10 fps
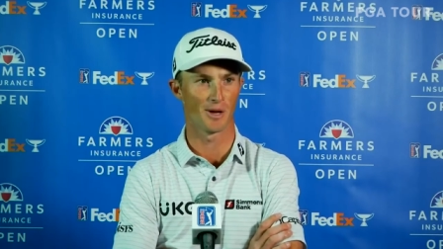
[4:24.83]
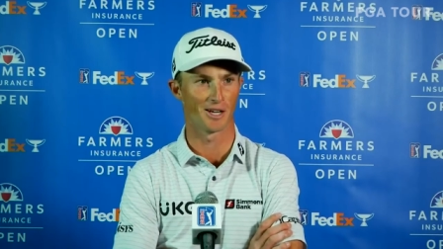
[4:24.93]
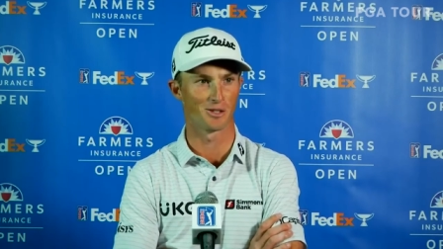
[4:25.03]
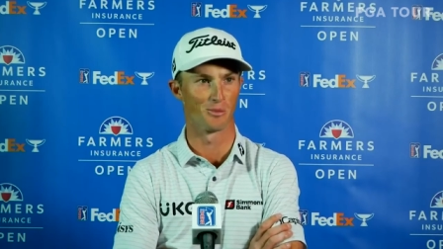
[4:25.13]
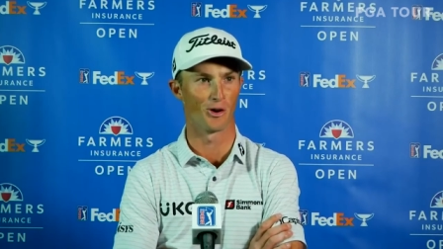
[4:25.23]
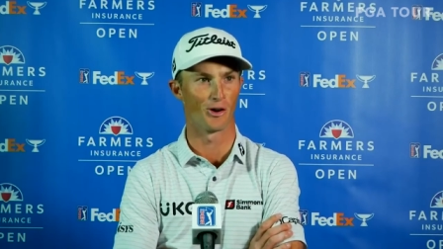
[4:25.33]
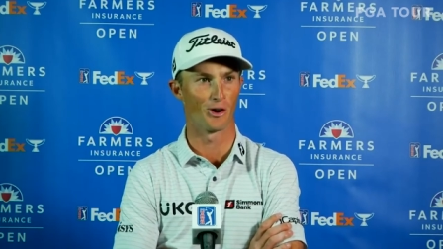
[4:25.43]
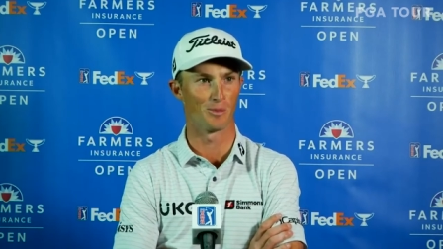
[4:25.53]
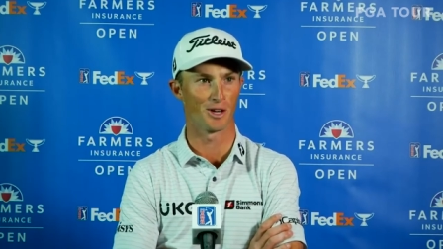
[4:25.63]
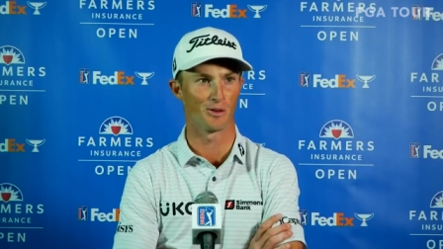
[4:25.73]
back
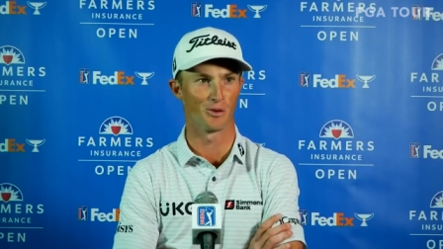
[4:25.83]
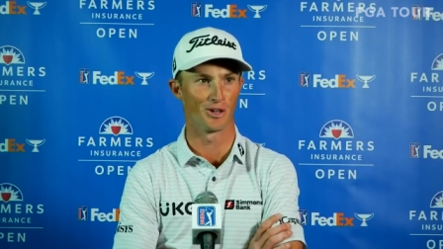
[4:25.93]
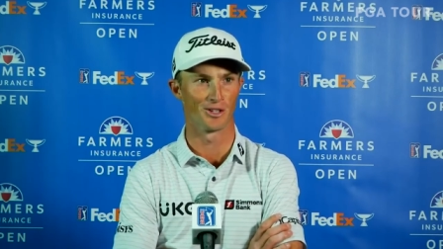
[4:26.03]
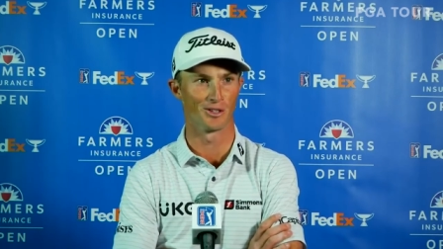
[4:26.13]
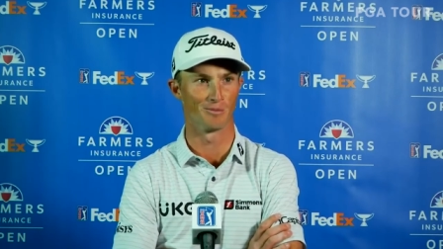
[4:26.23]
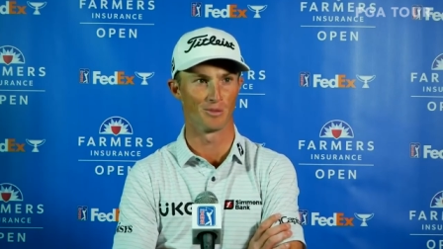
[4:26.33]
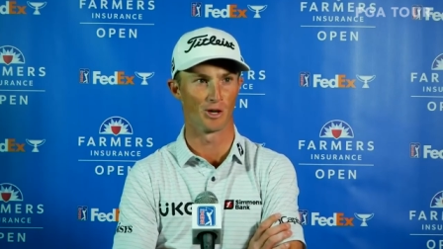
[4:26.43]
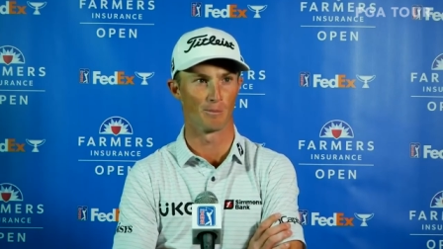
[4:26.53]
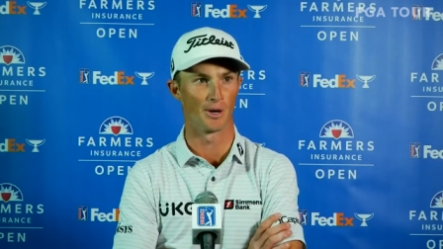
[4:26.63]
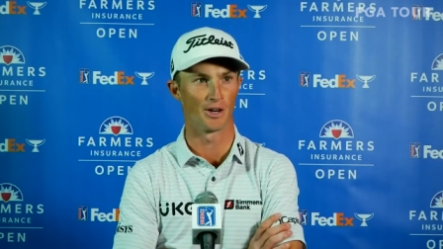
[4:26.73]
tomorrow. I mean I wanted to you
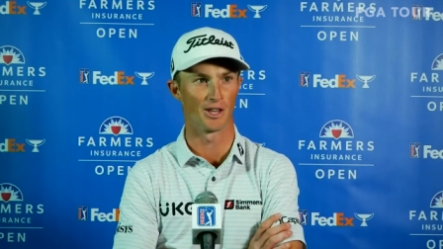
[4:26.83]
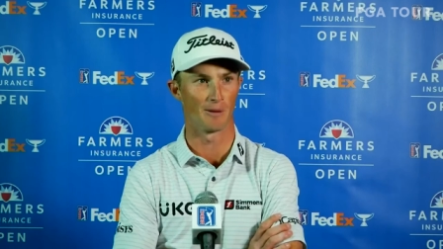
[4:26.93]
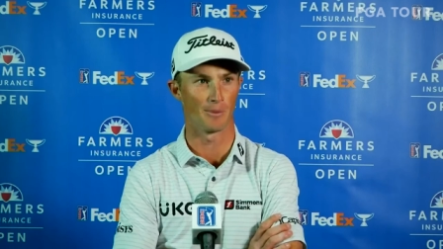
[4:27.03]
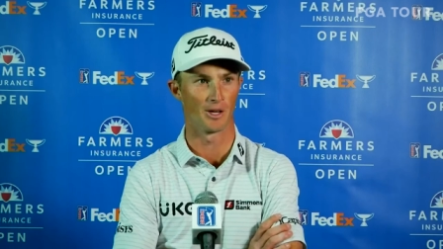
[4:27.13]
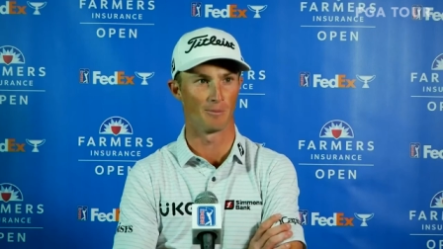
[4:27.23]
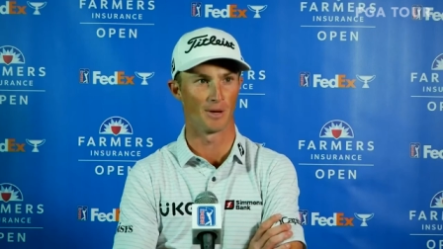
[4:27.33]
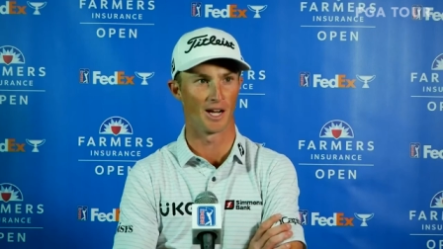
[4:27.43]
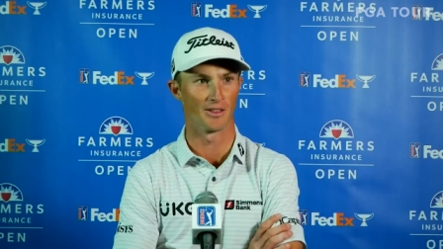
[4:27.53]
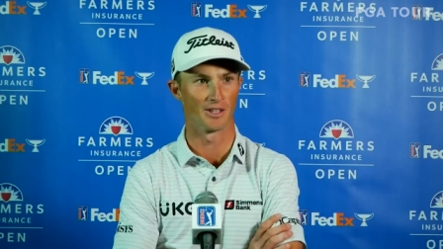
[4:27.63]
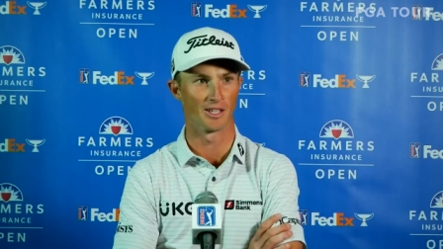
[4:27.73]
know bury that putt
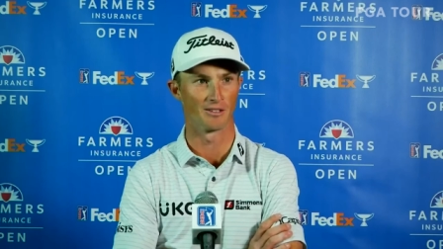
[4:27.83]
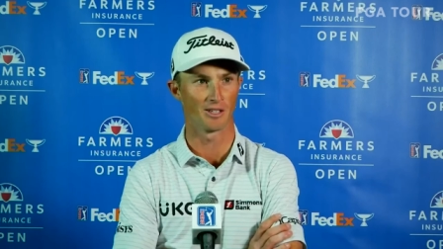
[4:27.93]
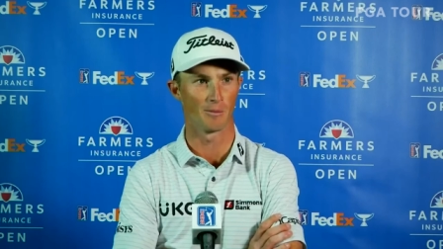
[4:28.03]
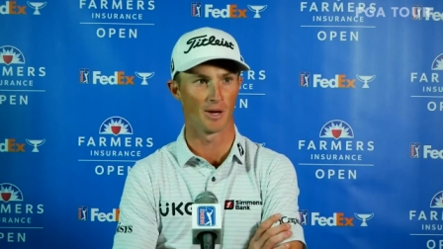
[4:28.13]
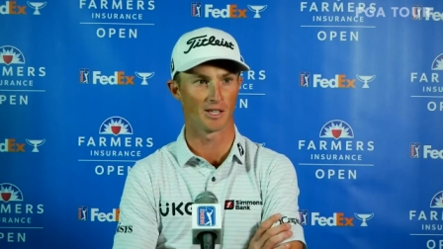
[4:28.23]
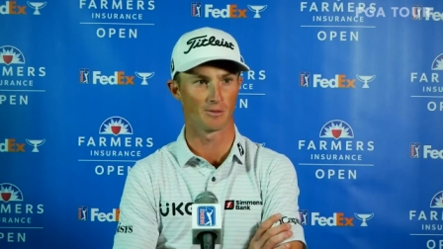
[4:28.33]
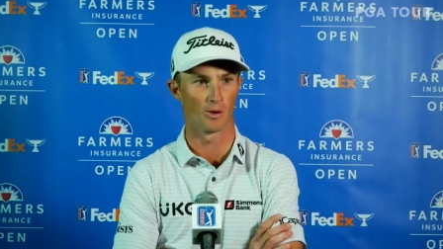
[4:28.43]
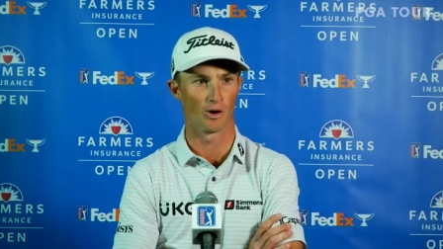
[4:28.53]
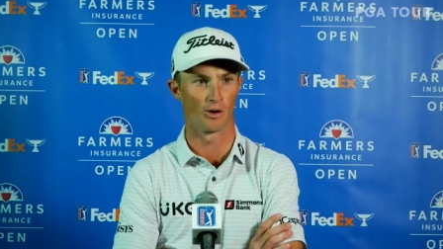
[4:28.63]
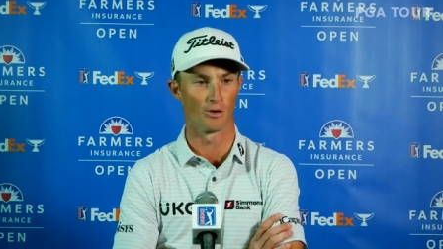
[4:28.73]
badly and come back
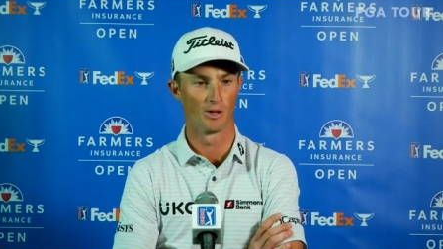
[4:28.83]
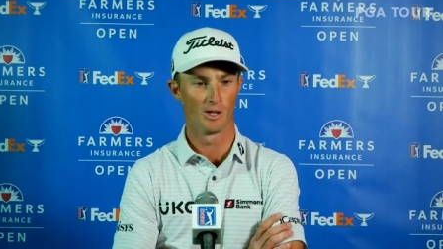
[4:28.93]
tomorrow.